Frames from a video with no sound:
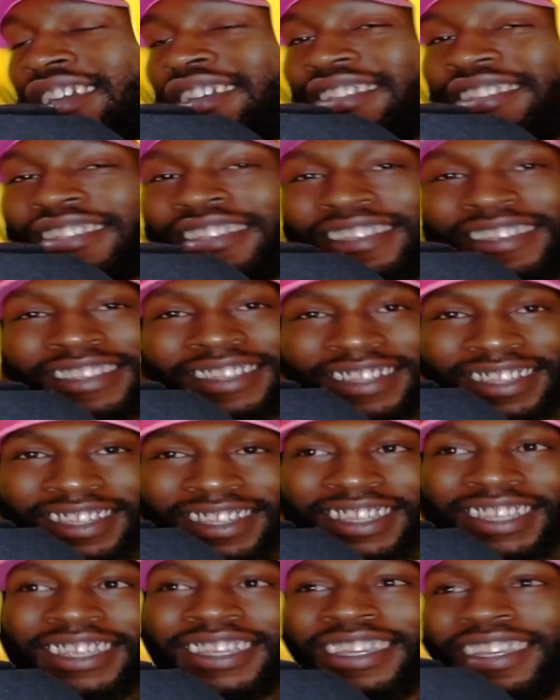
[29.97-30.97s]

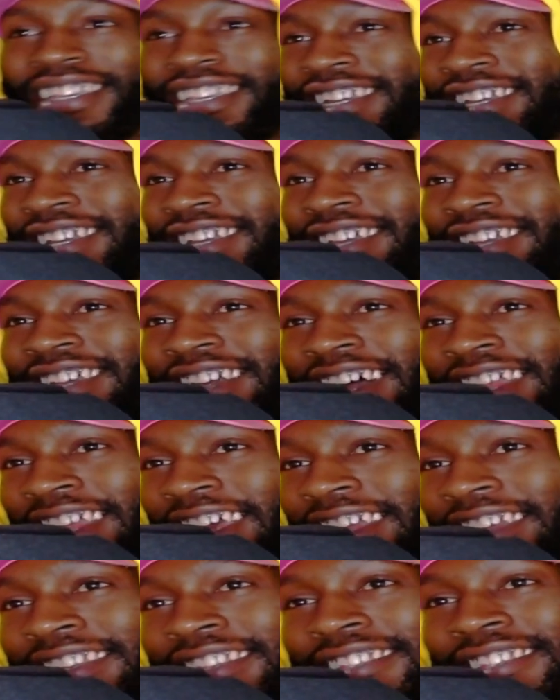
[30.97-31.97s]
consistency. I
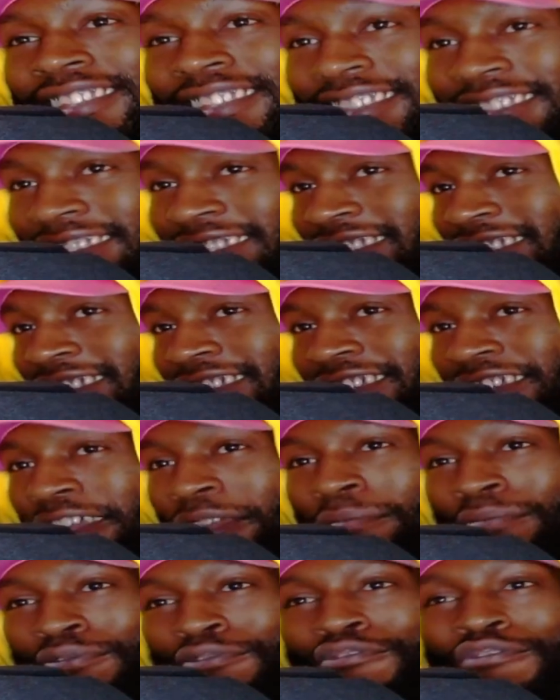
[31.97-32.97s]
like consistency
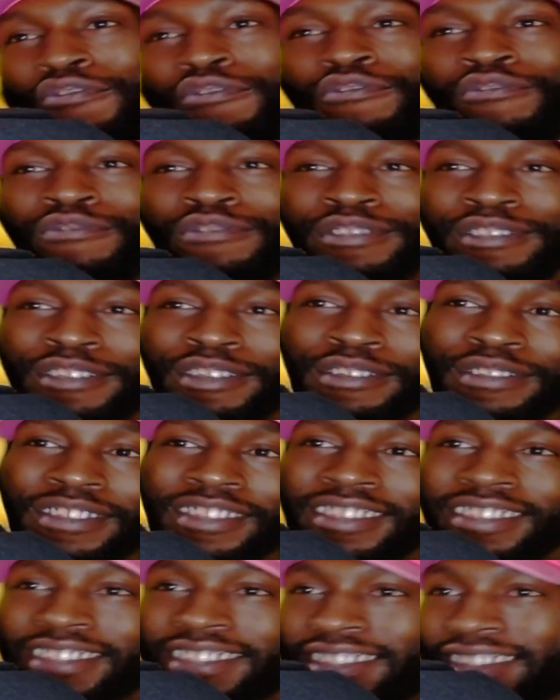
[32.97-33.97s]
and proof of
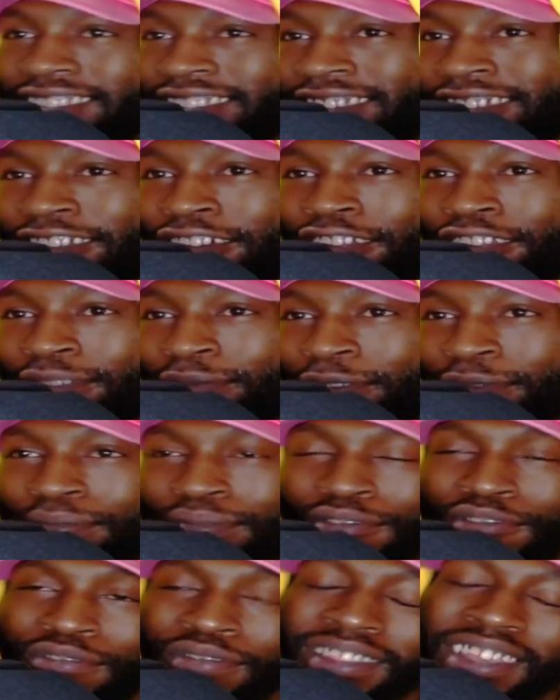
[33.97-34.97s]
results. You know what I mean?
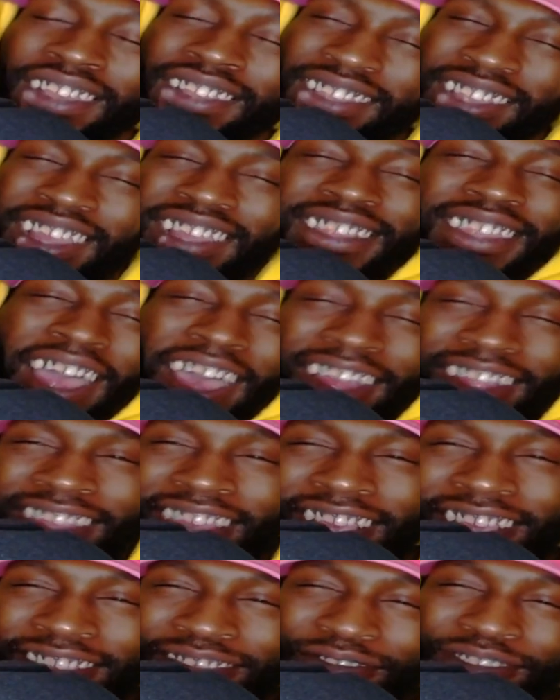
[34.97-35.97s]
Proof, things like that.
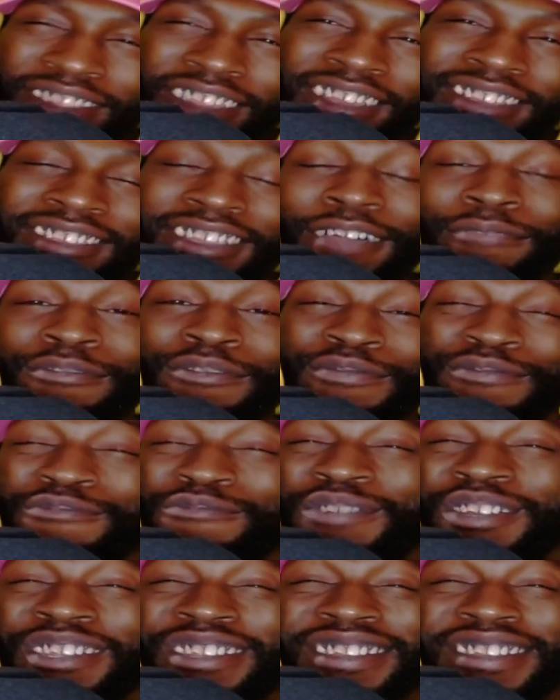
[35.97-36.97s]
Things when things come to
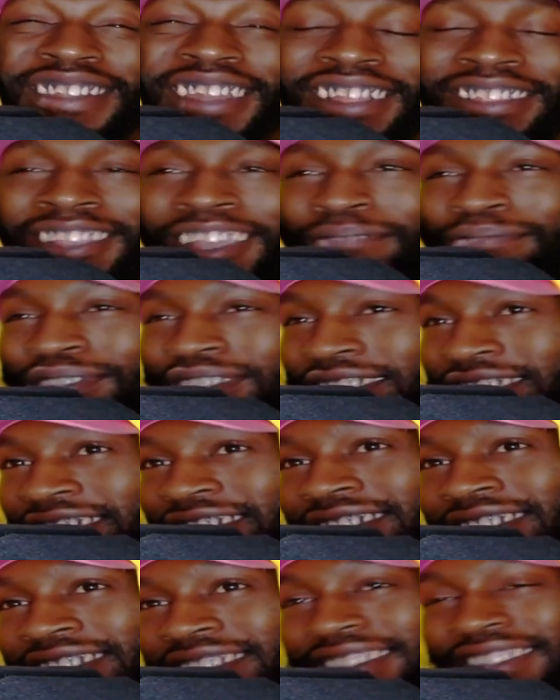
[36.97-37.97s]
fruition, that type of
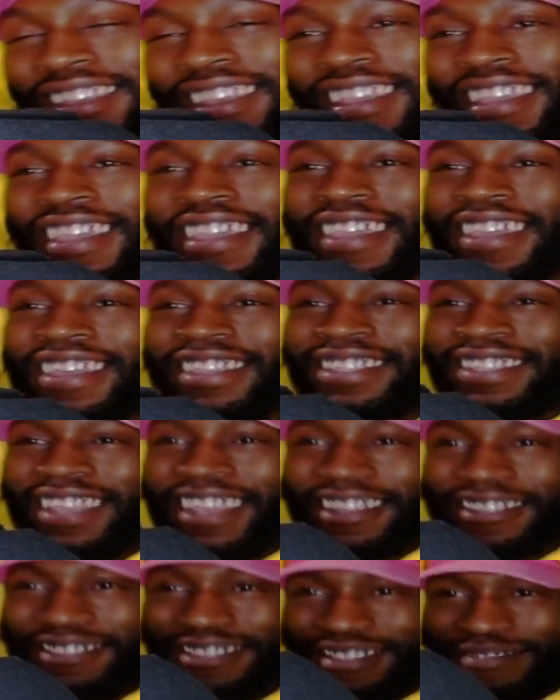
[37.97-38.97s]
shit just it
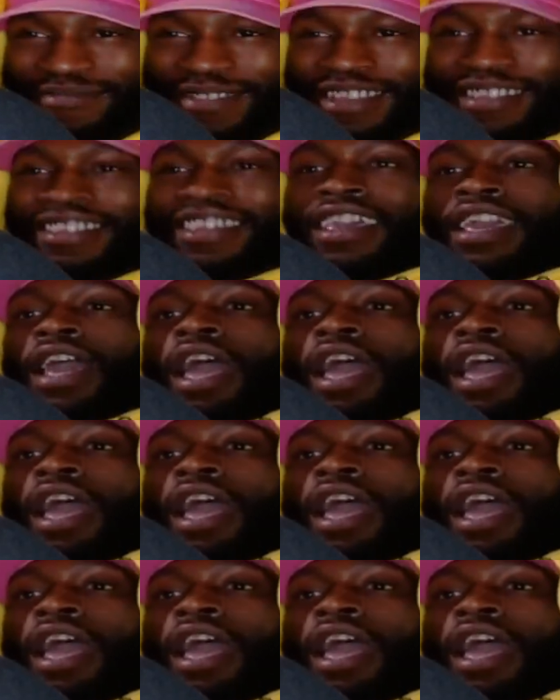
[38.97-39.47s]
tickles me.